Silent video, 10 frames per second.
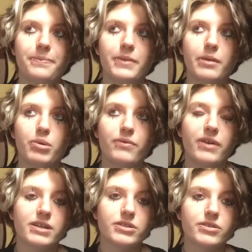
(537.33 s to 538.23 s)

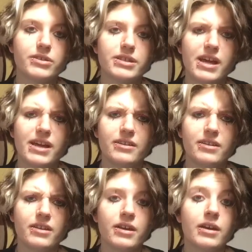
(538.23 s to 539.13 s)
professors and
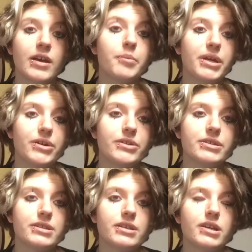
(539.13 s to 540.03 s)
peers.